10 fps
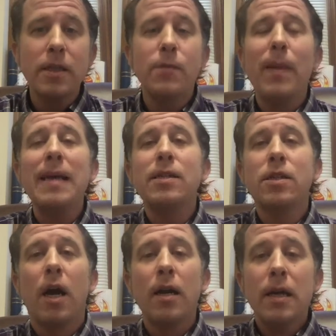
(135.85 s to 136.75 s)
It's
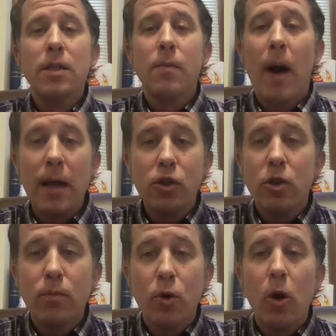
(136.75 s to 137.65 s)
based on
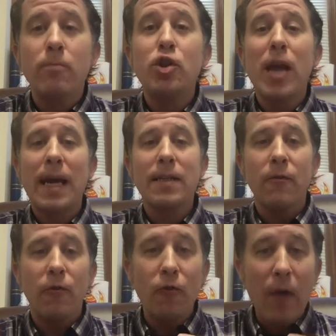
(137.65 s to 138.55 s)
demonstrable
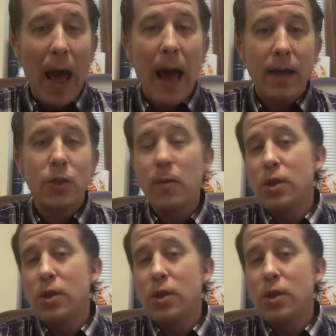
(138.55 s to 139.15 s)
objective facts,